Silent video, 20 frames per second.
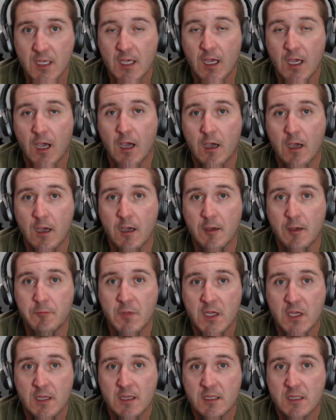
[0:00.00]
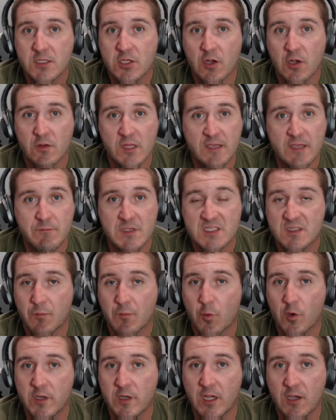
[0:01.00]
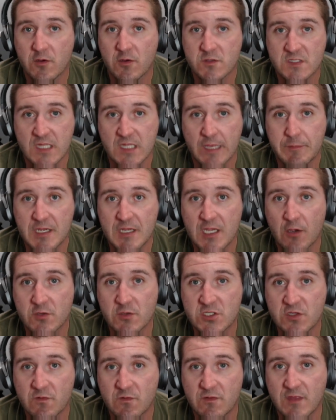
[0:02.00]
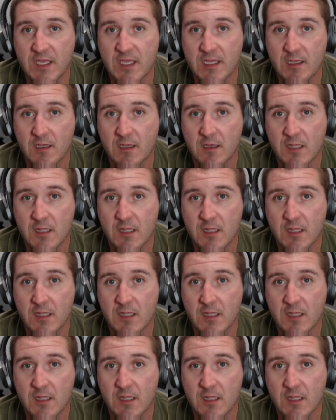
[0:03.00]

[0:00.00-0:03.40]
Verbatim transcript: Um, you know, leave me some more notes. Let me know what you think.